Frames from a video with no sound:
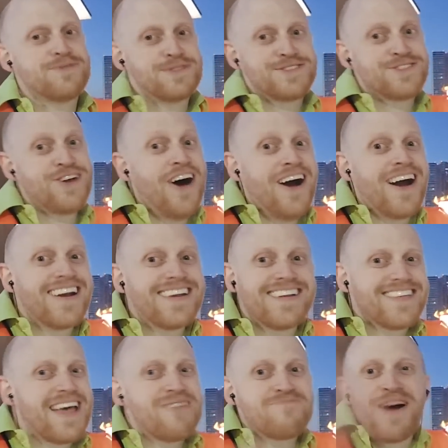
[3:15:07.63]
which is hard
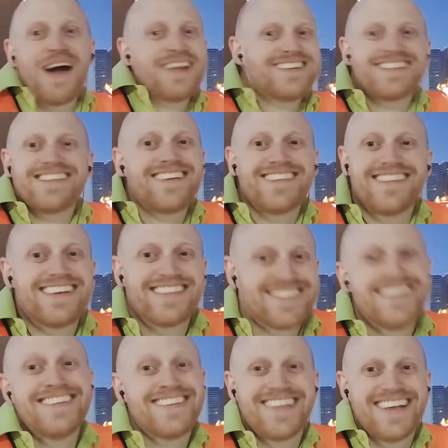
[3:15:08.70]
because that project doesn't
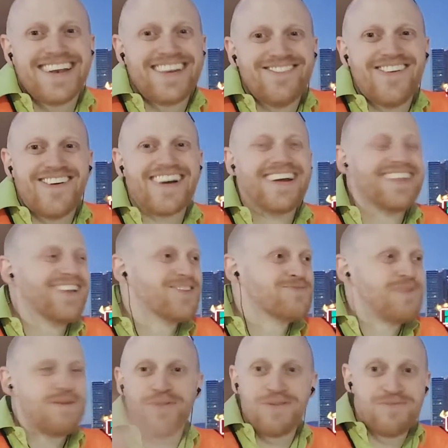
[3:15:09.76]
exist anymore and those
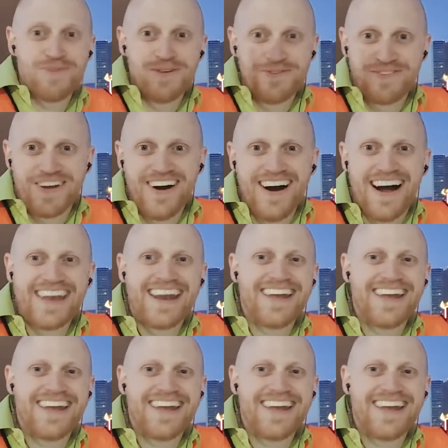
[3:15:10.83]
people have moved on.